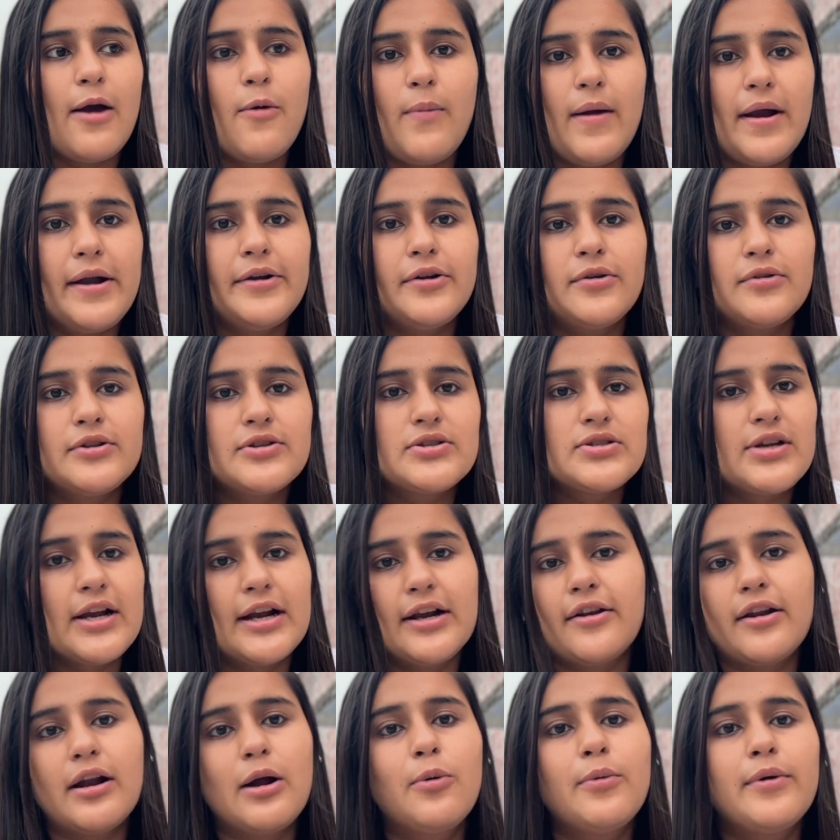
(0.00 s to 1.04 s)
went to the
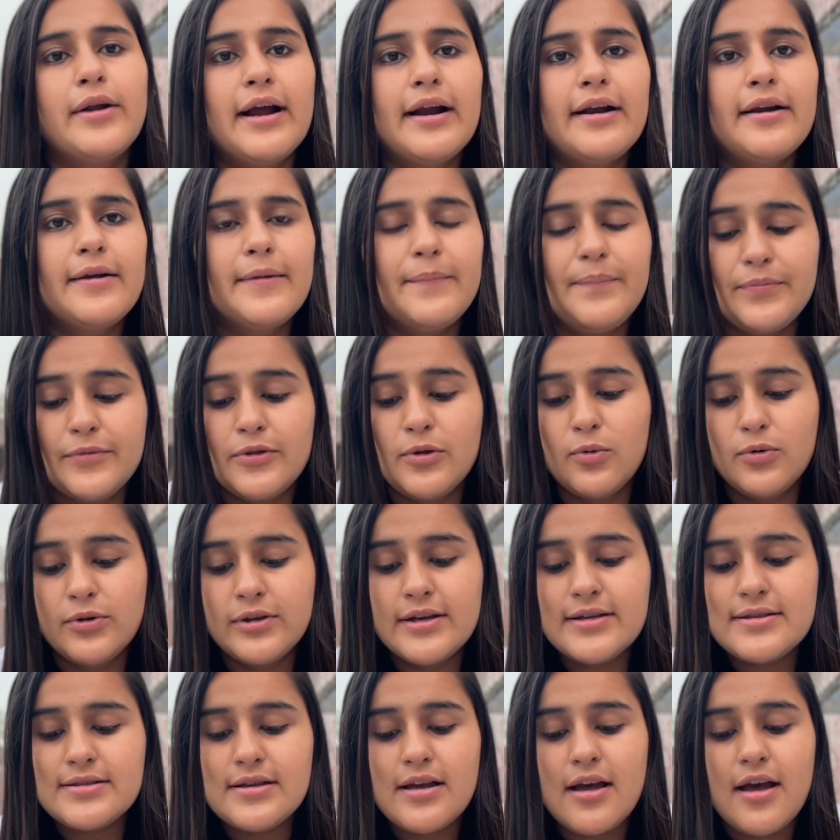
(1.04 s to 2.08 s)
state round and do
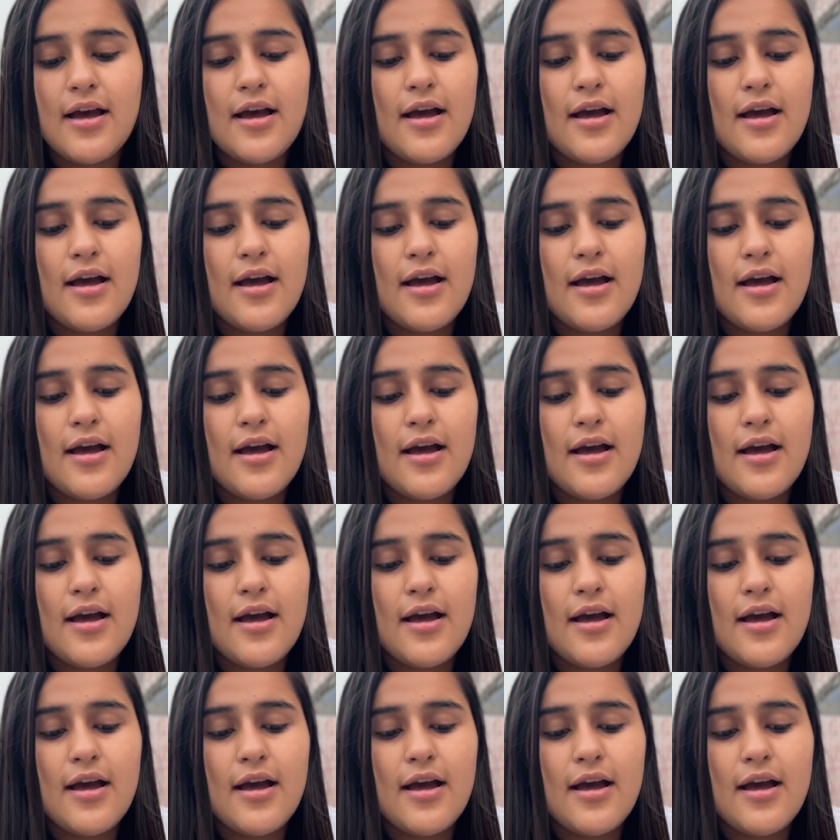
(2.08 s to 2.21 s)
this.